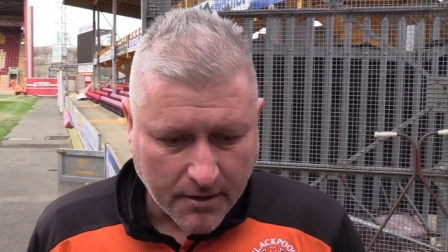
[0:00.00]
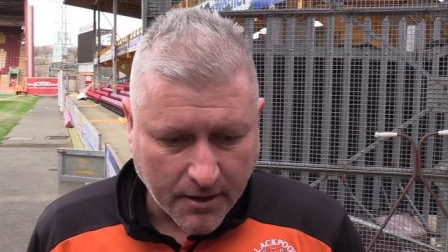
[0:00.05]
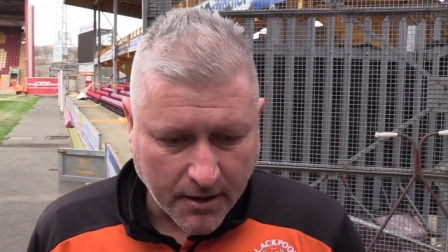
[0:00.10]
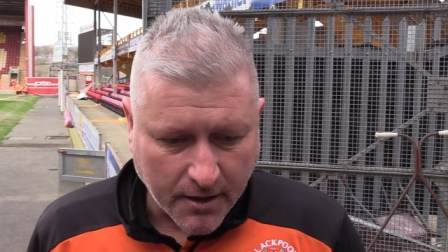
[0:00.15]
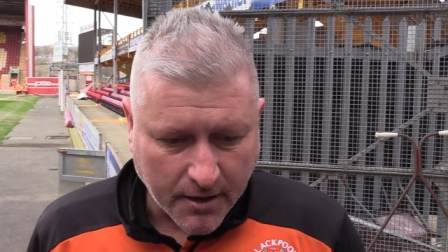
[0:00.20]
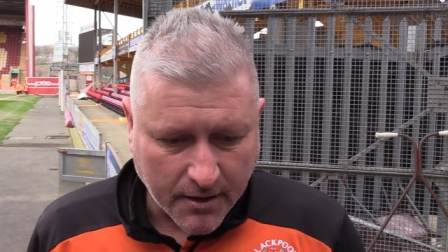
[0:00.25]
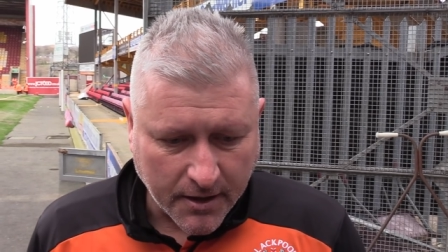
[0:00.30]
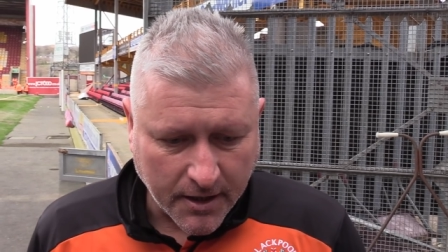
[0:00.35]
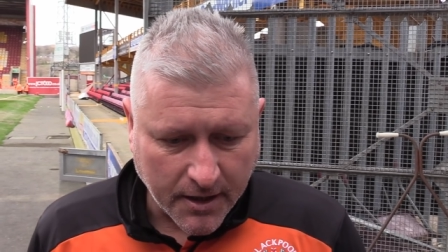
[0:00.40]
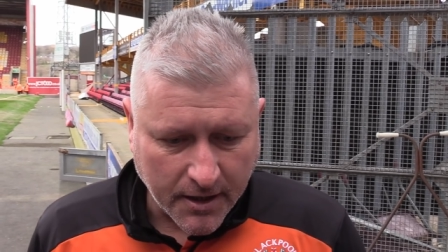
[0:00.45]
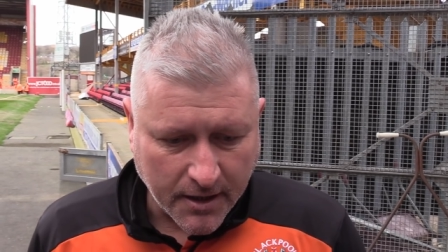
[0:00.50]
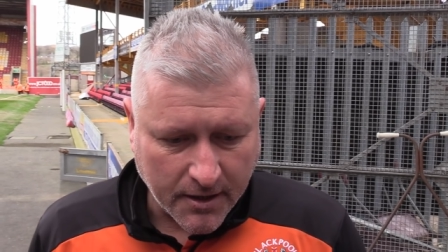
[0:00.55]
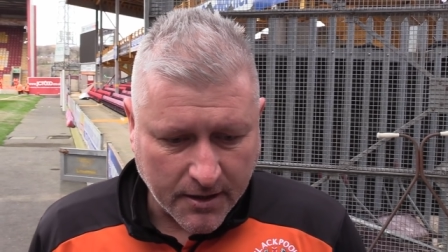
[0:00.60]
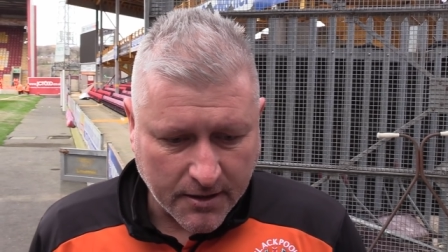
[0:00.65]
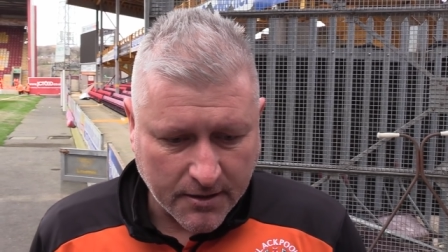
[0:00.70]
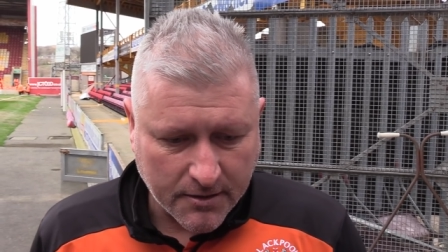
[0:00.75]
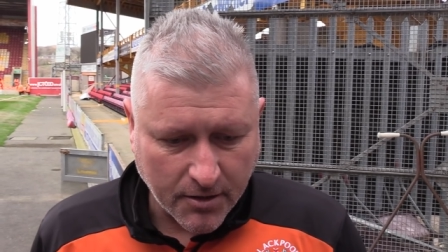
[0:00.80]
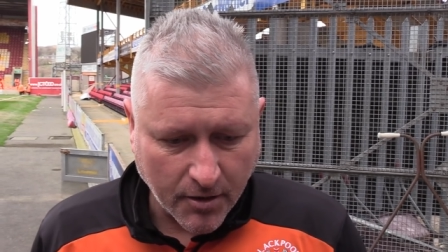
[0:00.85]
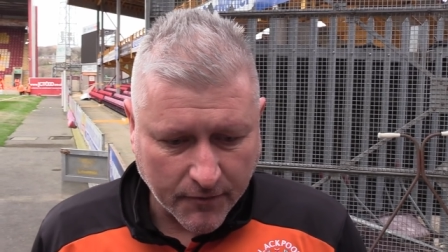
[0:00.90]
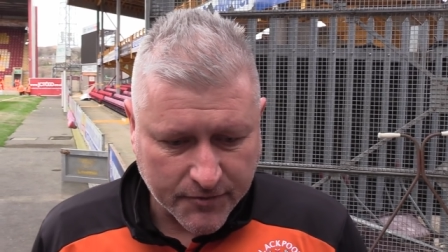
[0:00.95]
and uh,
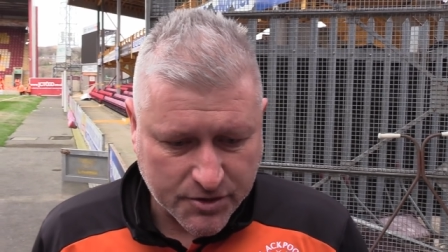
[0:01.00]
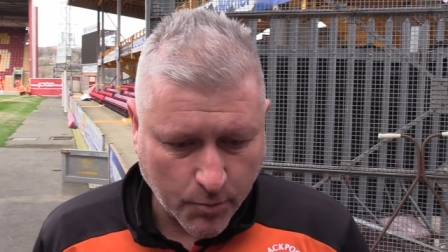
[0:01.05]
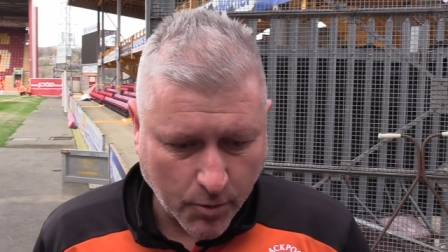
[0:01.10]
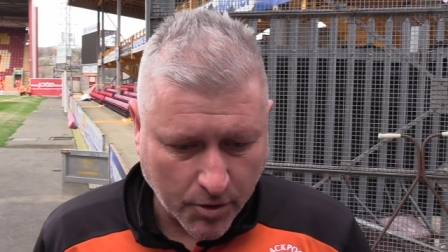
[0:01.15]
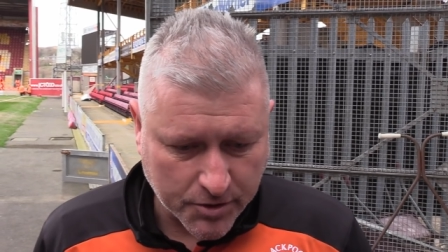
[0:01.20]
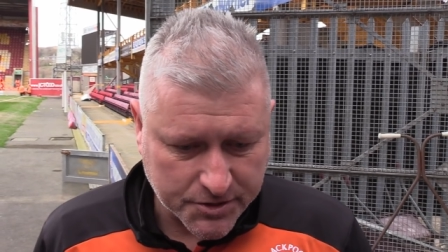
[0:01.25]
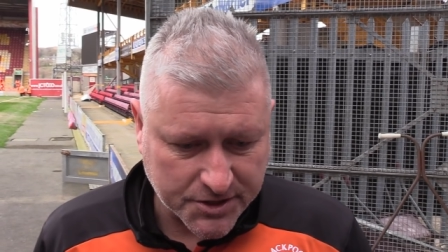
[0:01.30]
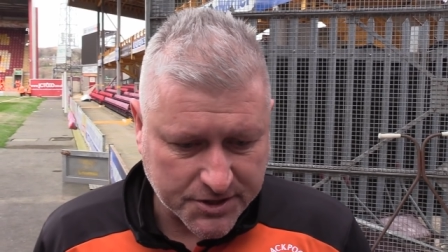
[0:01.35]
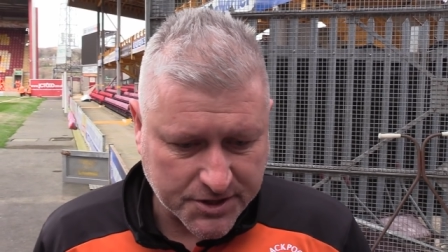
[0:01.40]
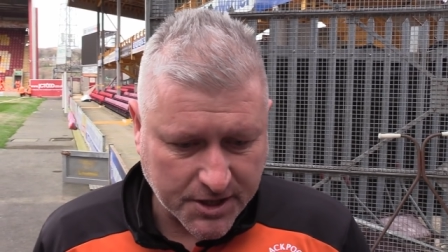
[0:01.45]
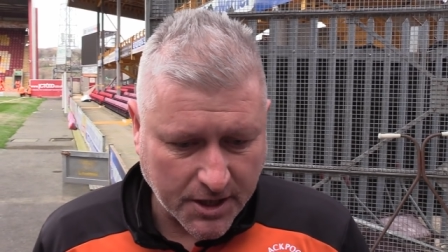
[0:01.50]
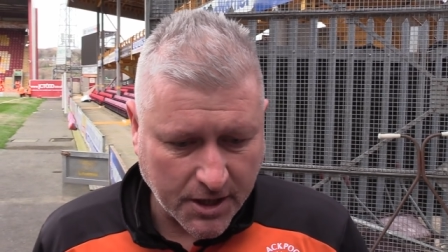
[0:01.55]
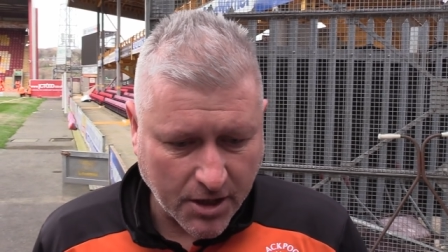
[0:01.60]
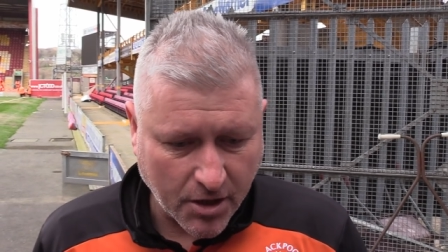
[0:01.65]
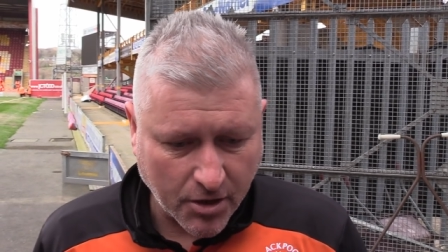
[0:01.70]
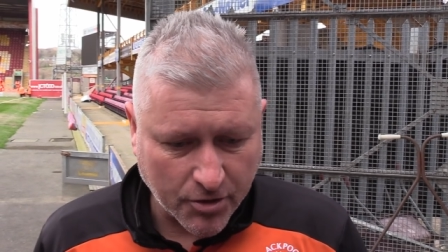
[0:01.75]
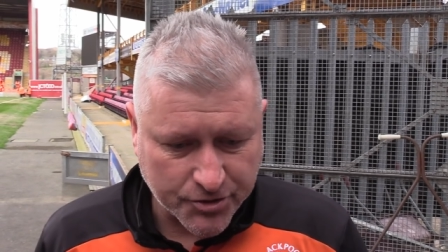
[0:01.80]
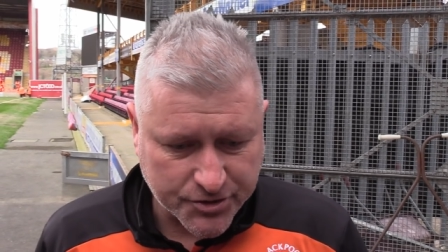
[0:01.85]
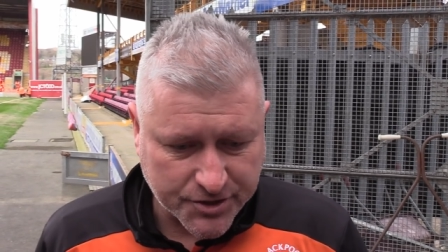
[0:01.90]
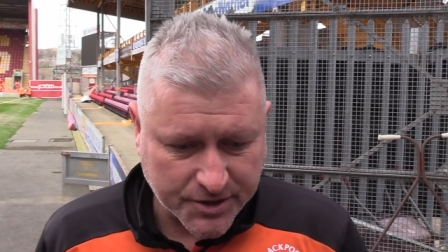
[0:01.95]
they obviously wanted to turn it
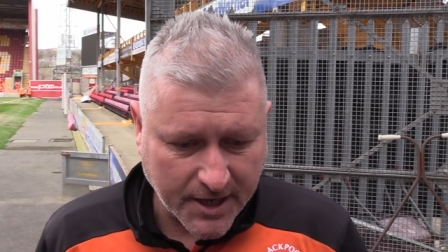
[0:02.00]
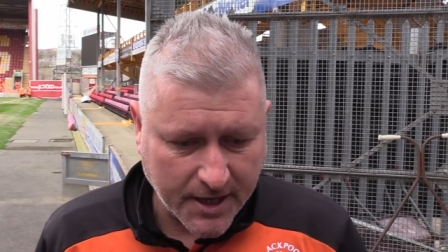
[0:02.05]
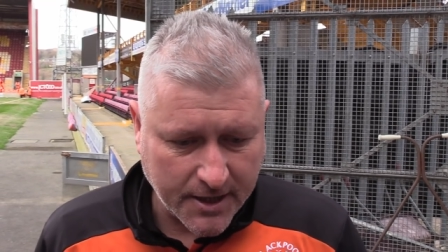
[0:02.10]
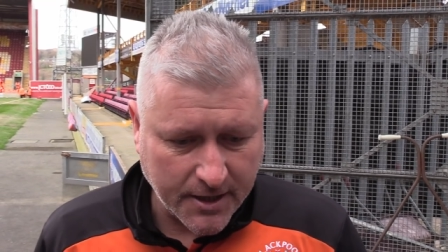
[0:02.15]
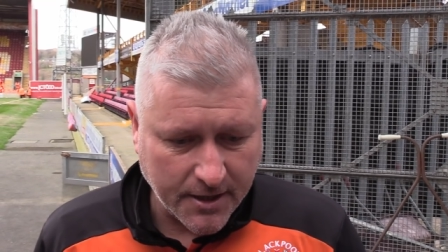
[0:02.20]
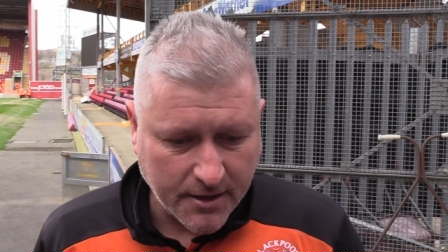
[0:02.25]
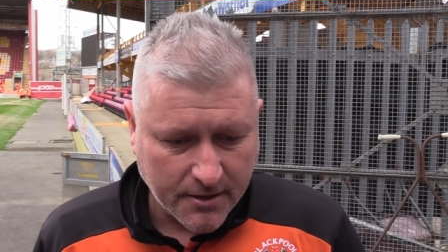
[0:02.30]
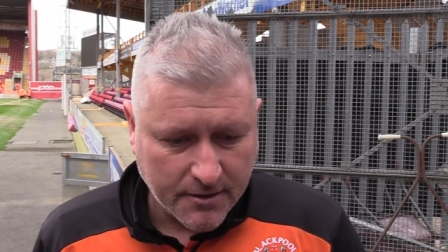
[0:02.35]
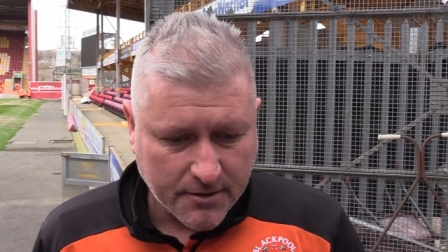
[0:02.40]
on today.